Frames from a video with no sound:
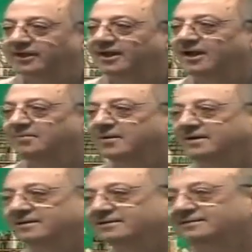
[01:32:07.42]

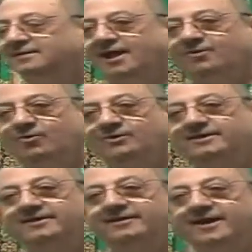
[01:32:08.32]
giraman. I
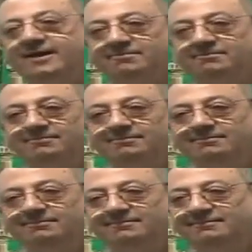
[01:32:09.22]
want a gram.
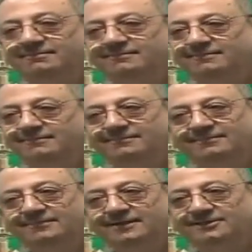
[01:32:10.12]

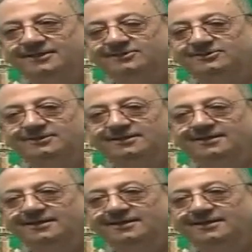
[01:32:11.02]
Just